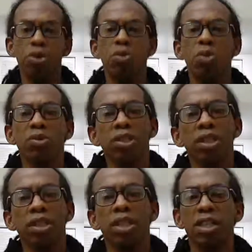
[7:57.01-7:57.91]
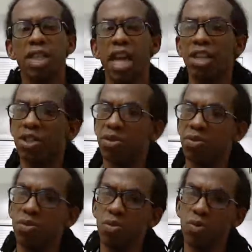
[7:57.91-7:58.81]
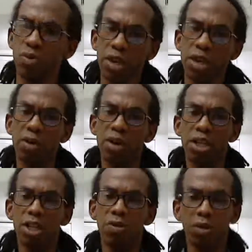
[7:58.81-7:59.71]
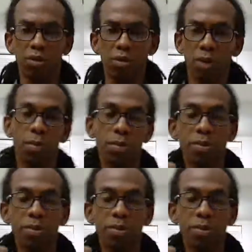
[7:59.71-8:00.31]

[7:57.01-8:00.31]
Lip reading: You want something that's real. You want